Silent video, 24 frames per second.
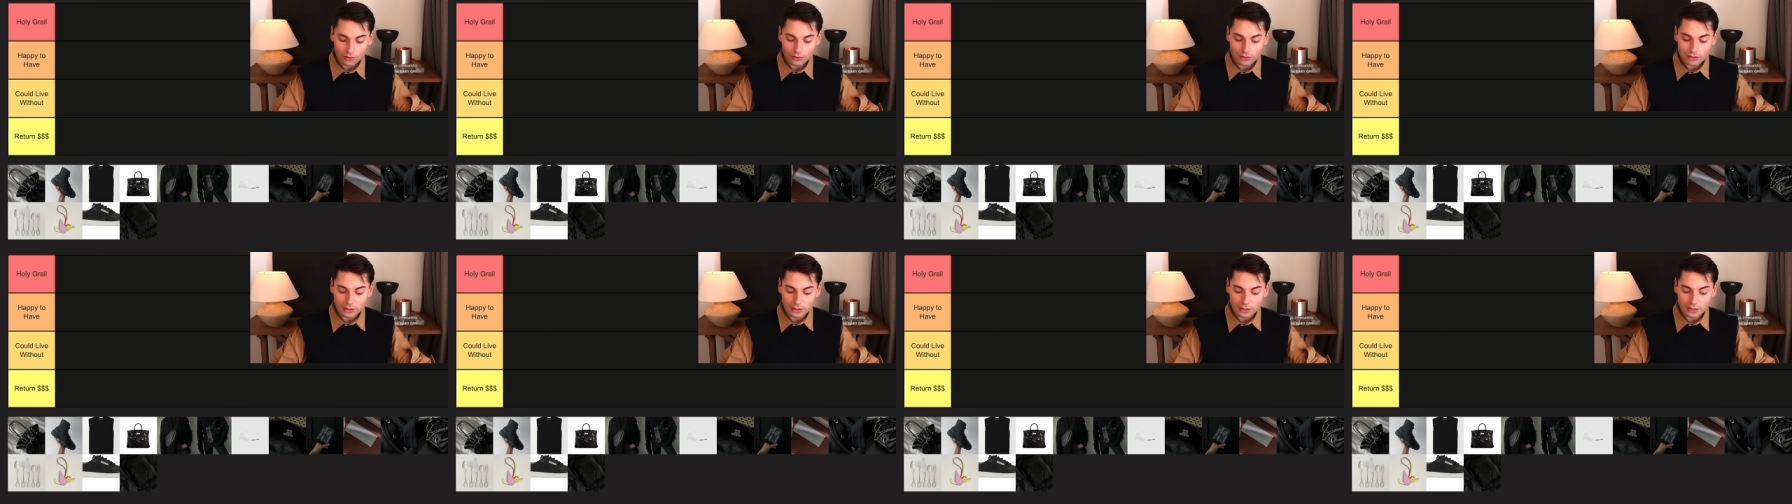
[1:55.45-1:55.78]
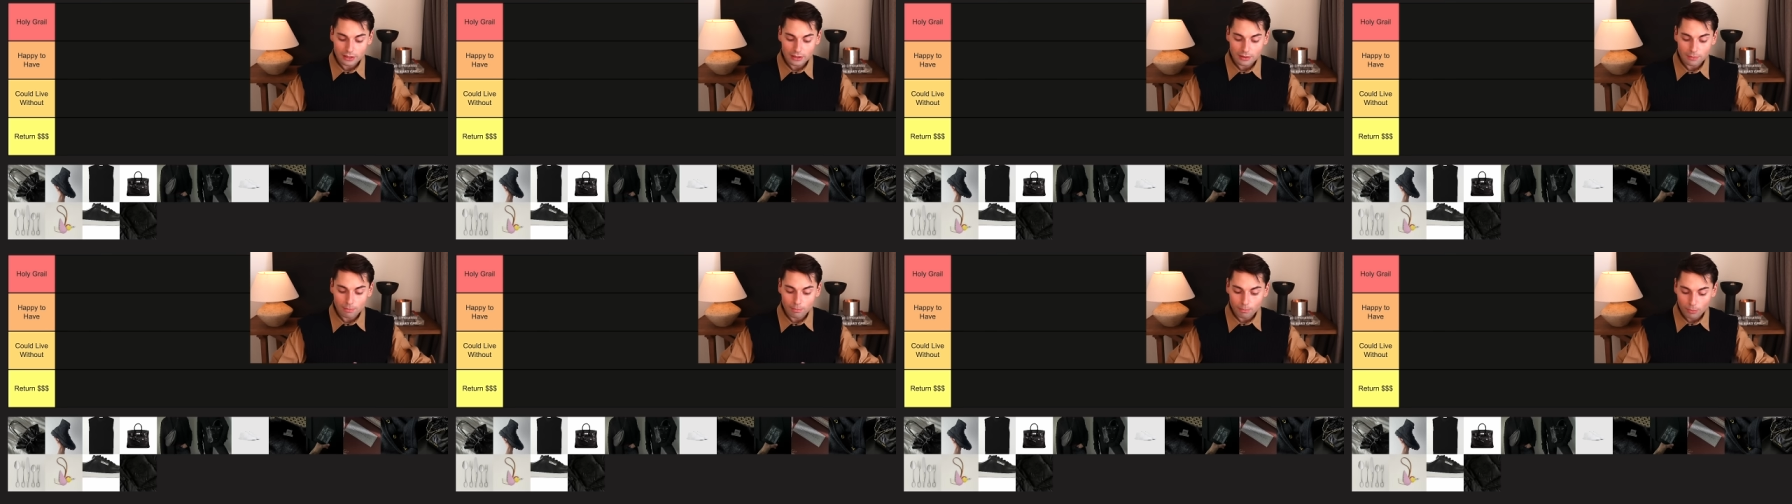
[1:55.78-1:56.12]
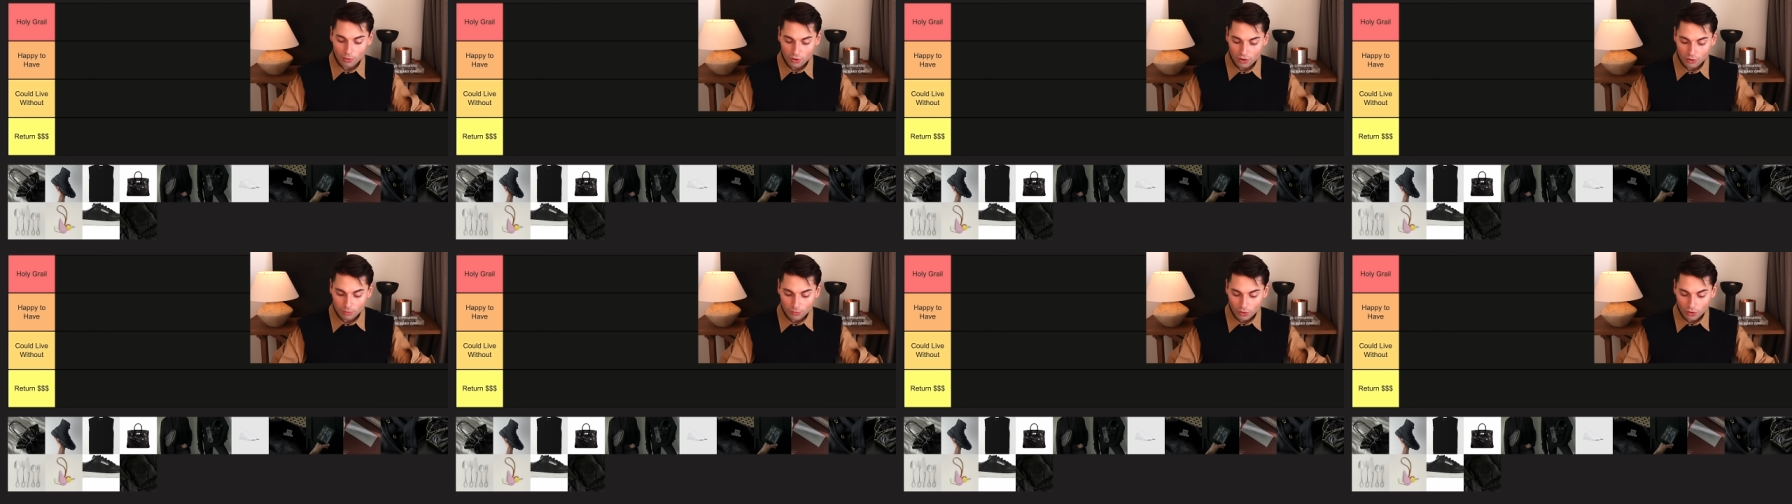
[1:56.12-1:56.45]
the
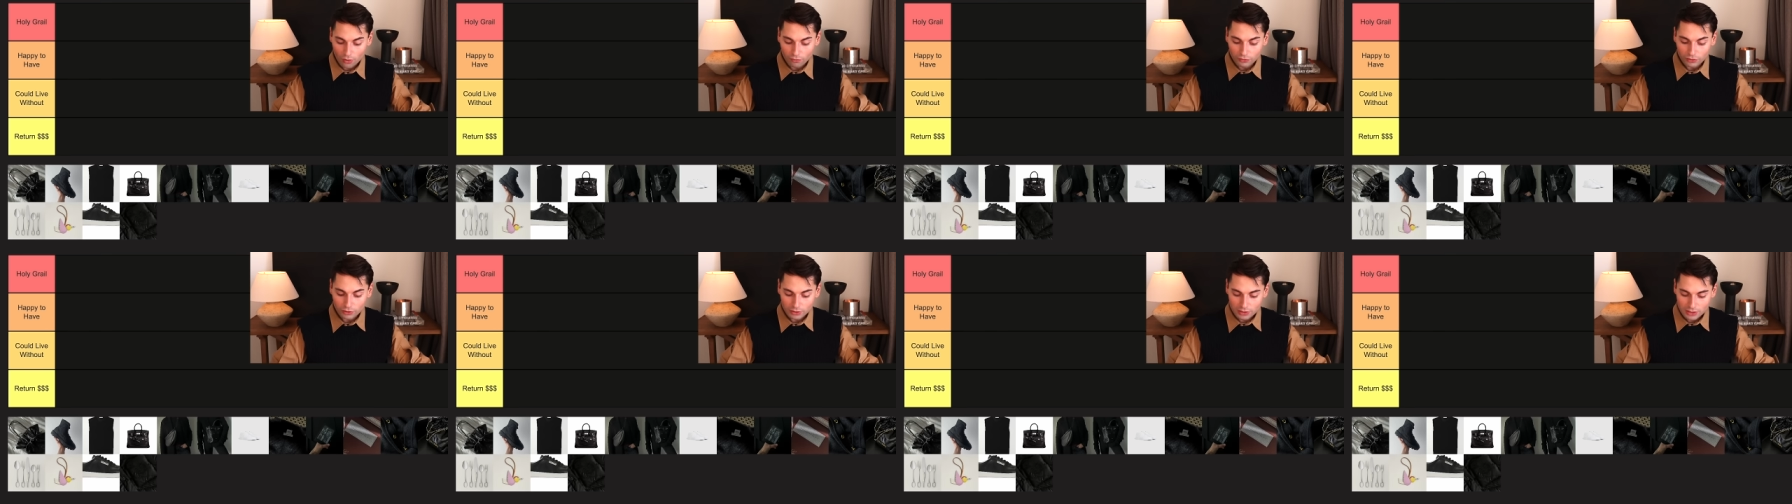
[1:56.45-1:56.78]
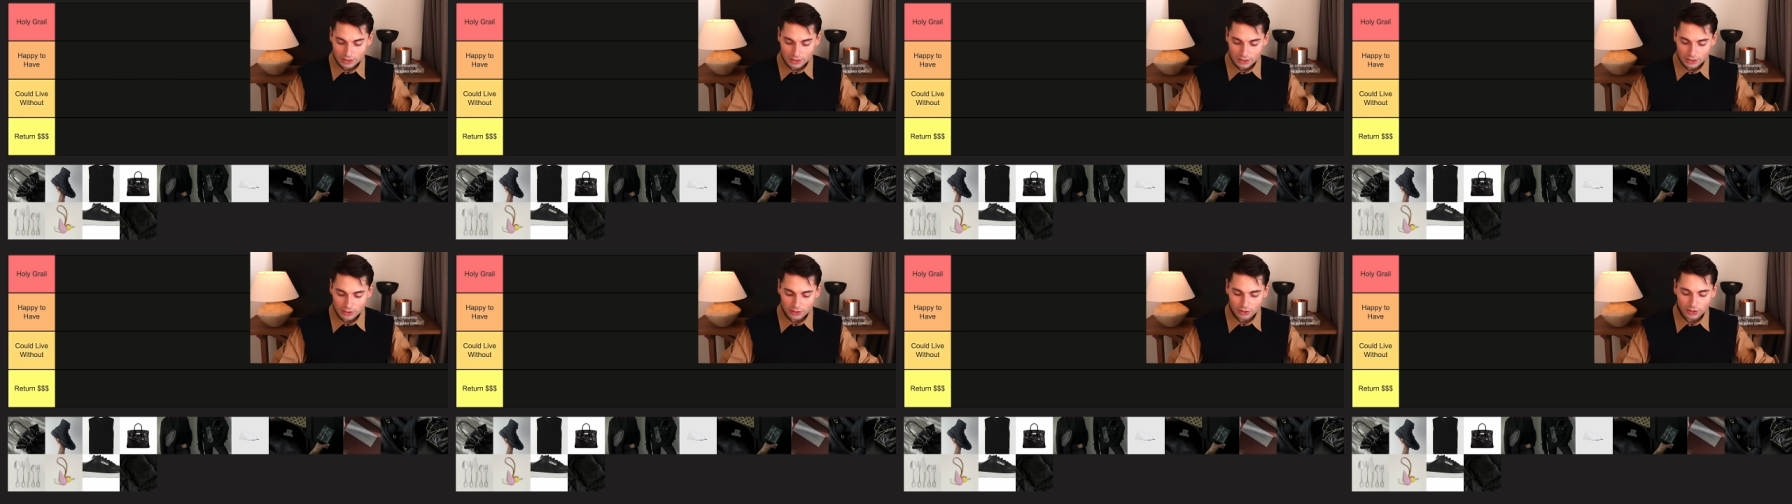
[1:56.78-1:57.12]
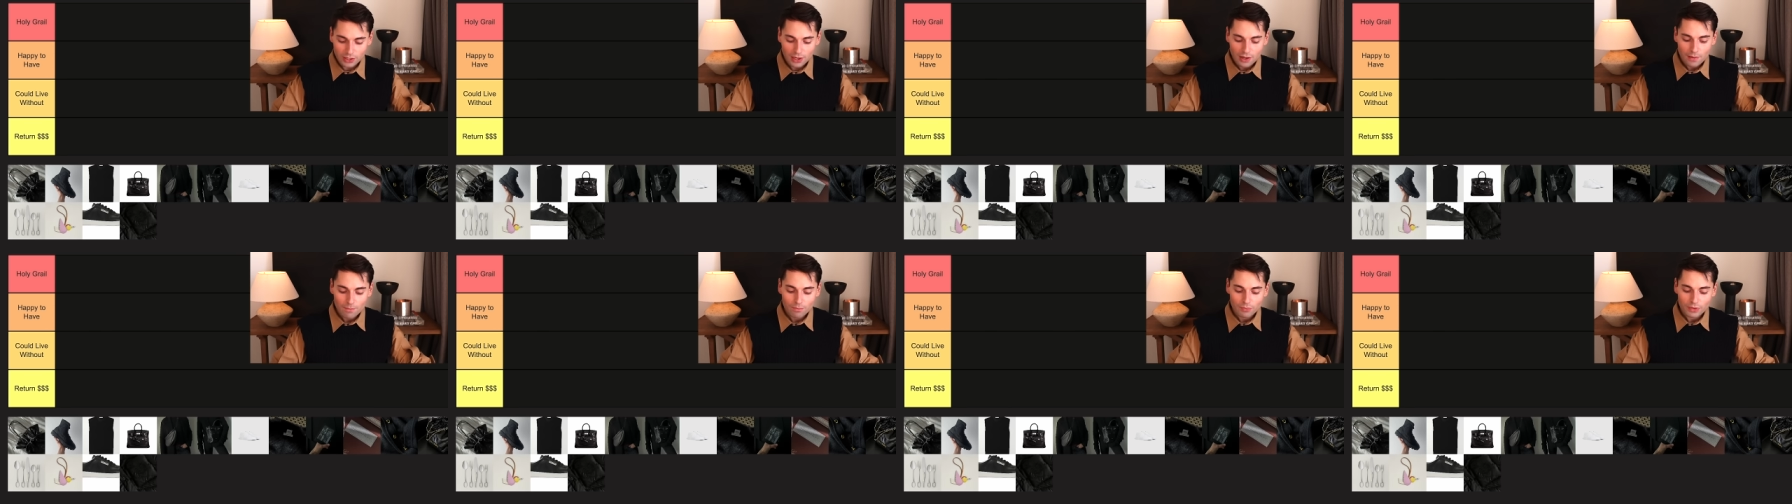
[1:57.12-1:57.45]
bottom of the tier